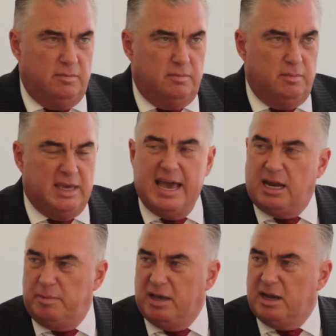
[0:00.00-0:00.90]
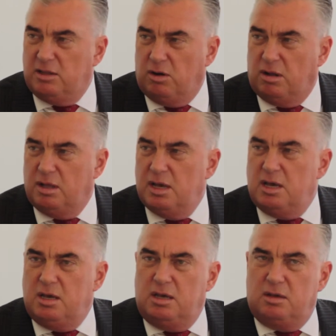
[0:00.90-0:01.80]
mechanic behind it all.
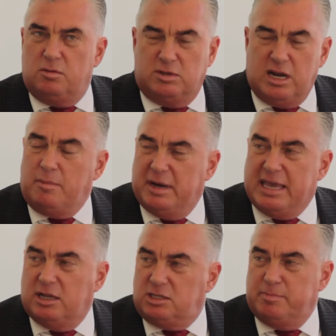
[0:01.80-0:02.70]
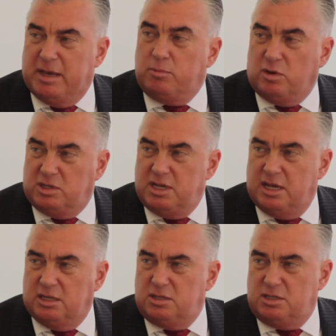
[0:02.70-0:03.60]
Retirement accounts make more
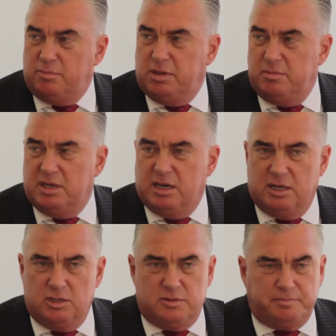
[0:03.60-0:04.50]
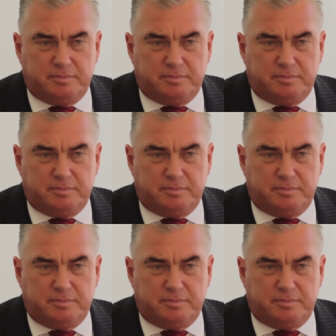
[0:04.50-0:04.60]
sense, simply because